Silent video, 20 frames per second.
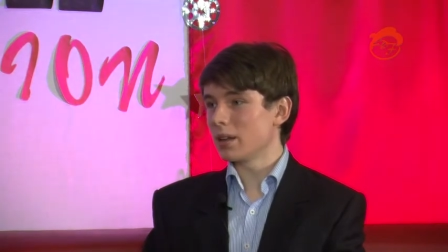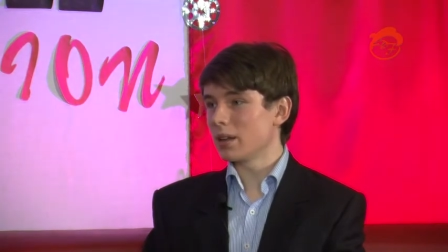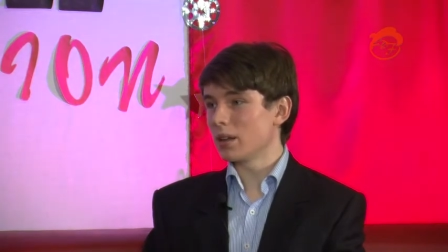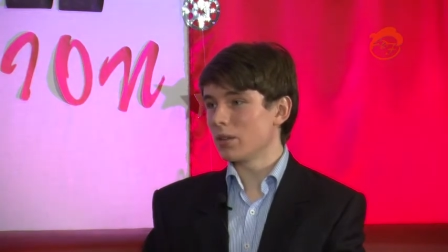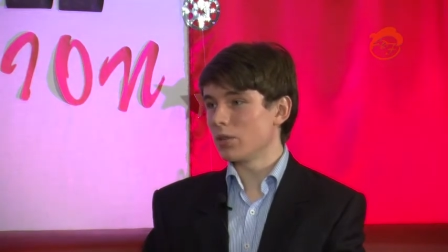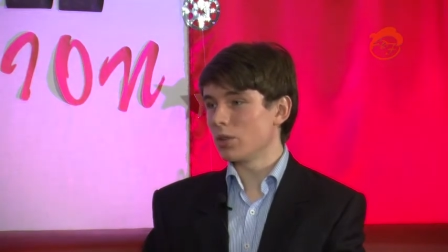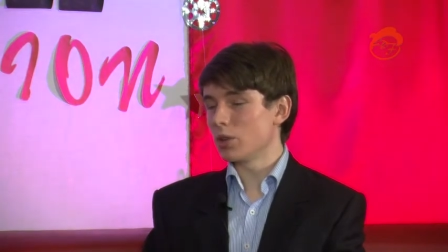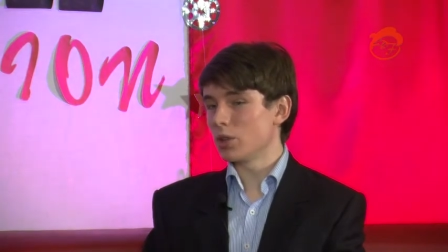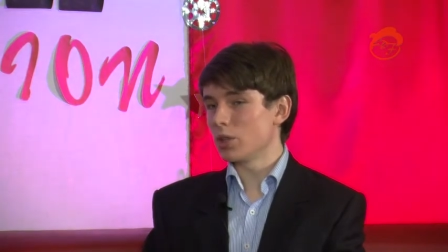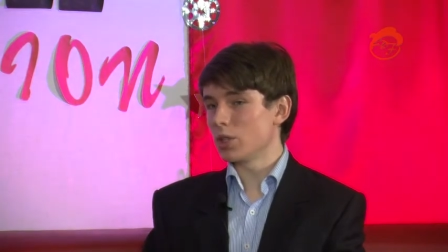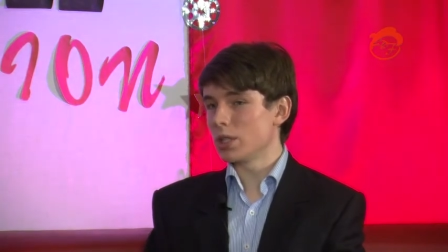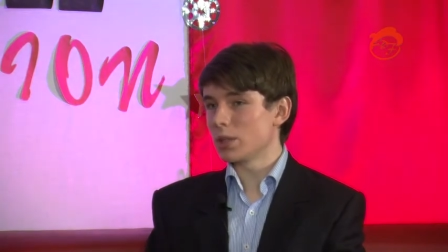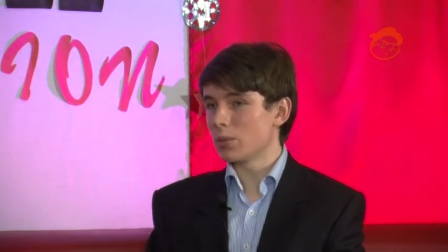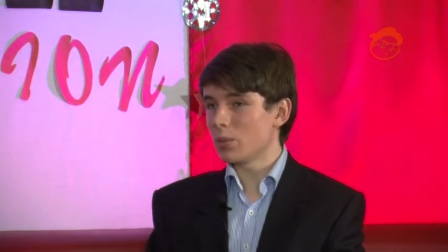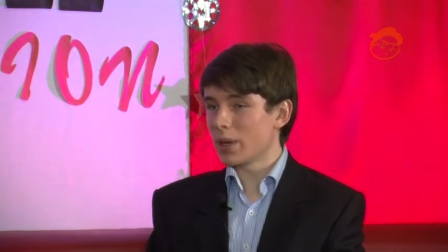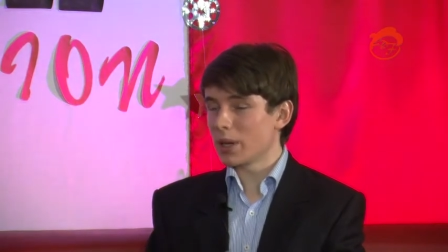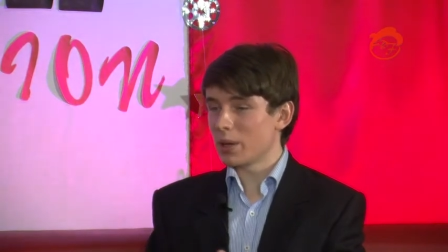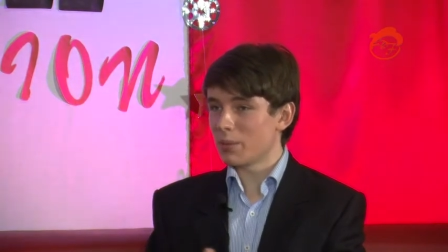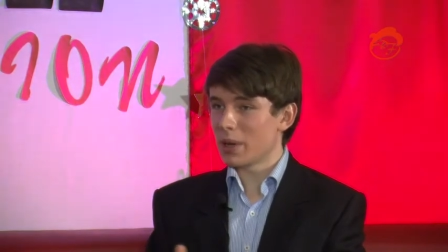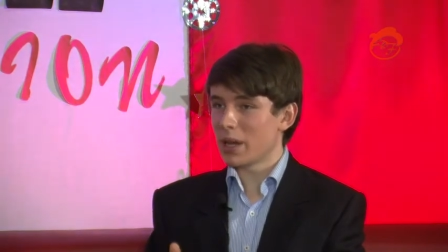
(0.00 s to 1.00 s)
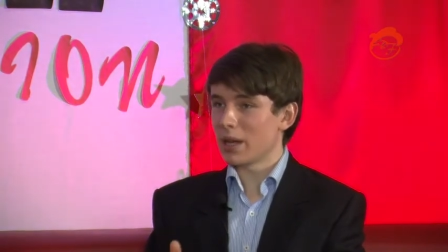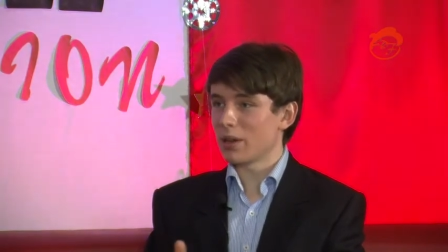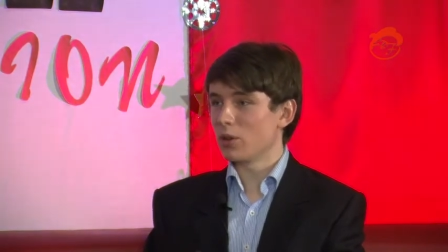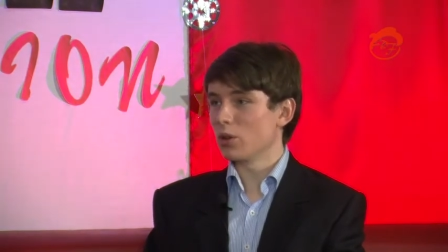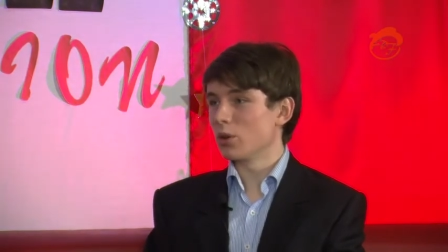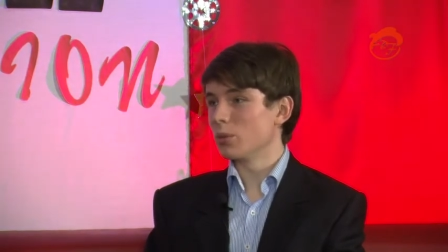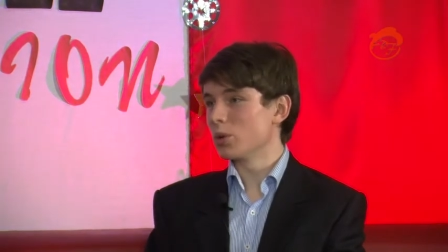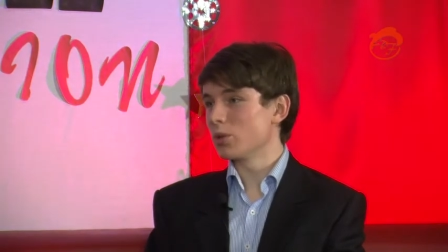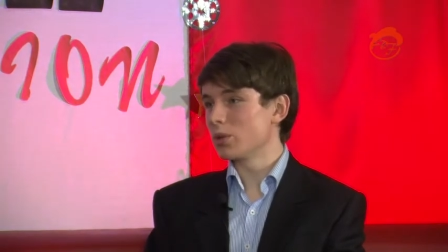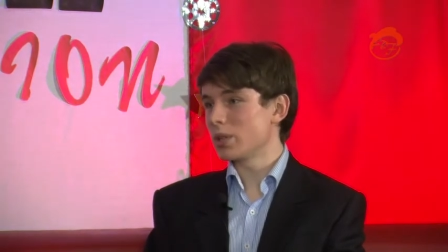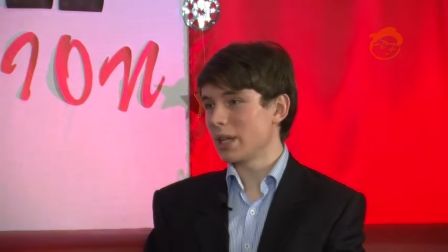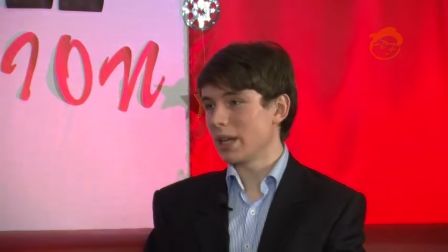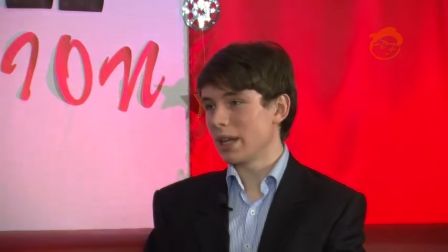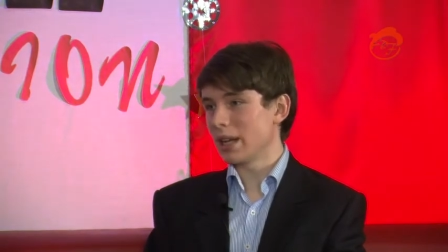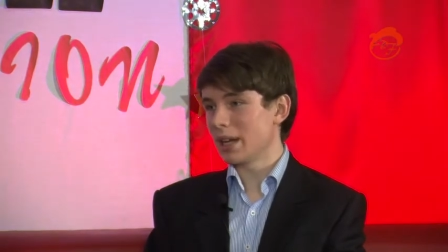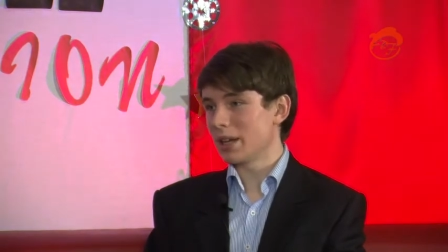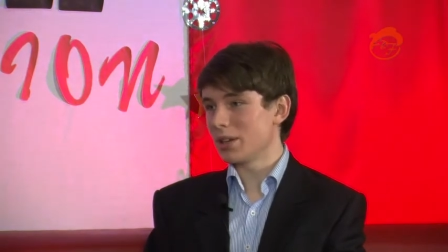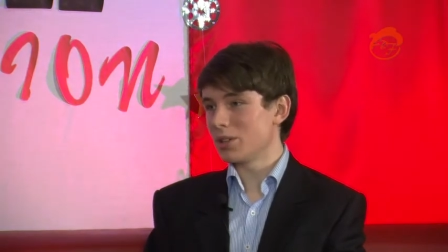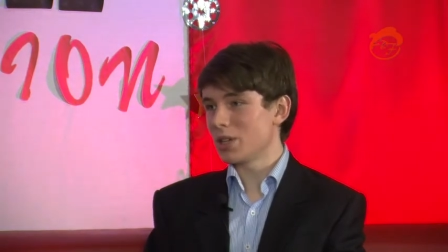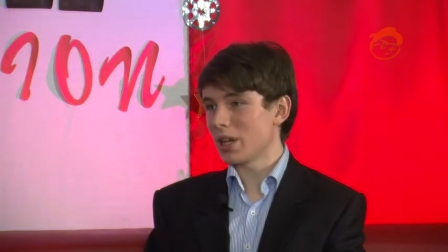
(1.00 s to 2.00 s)
if you just went about normal
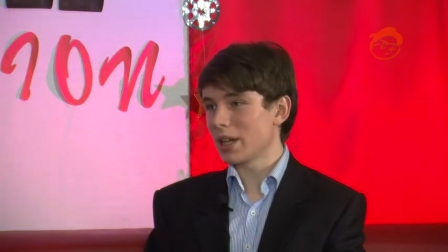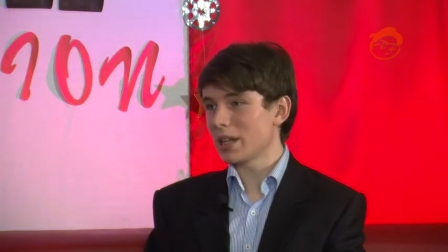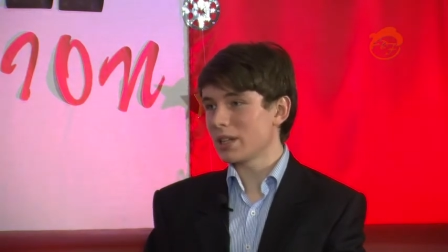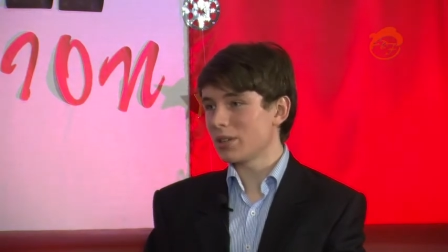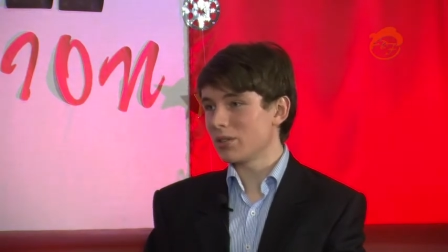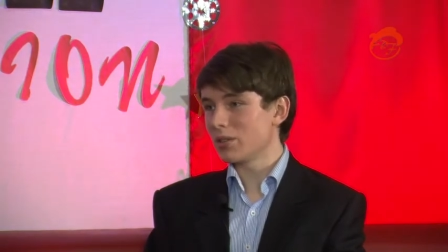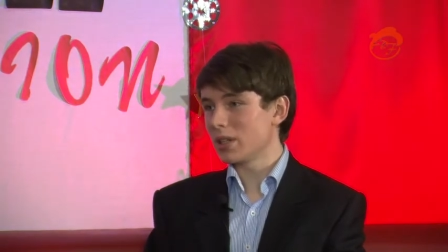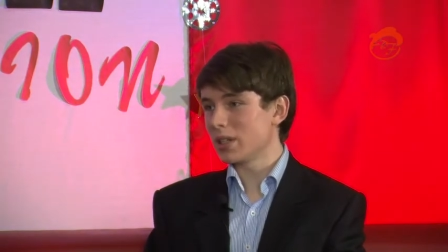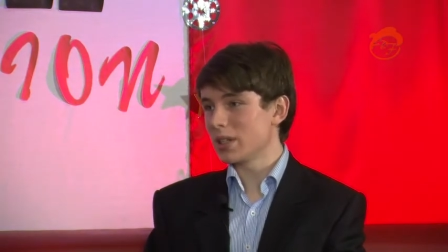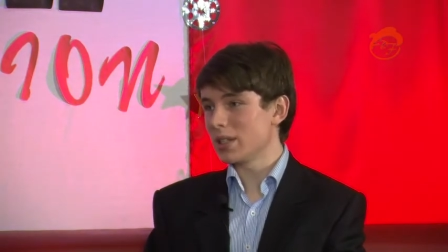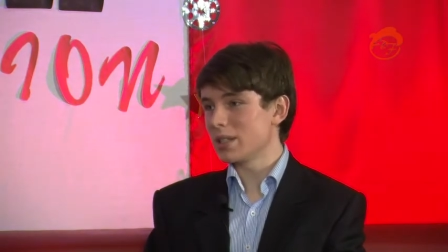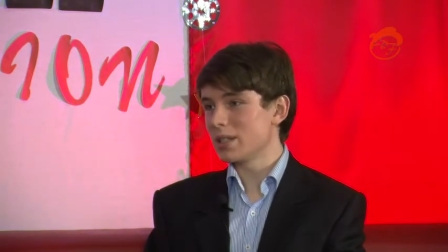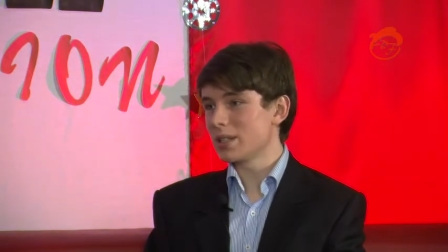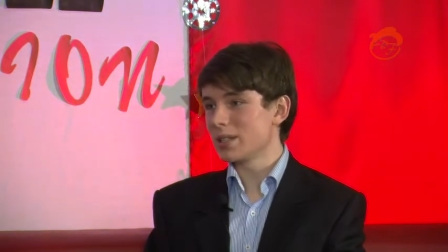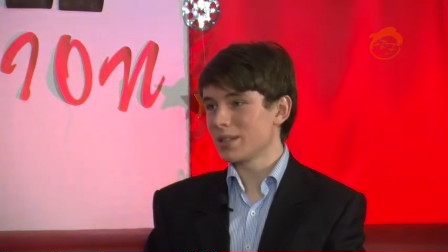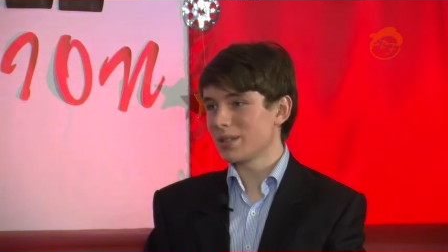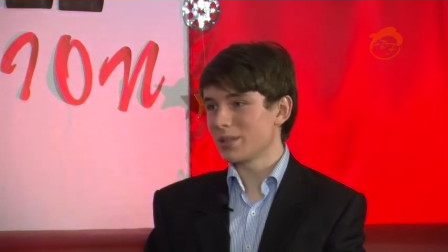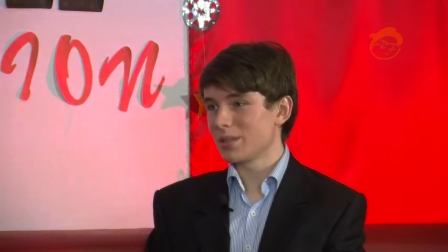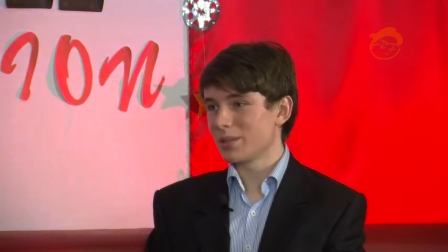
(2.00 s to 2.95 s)
teenage activities.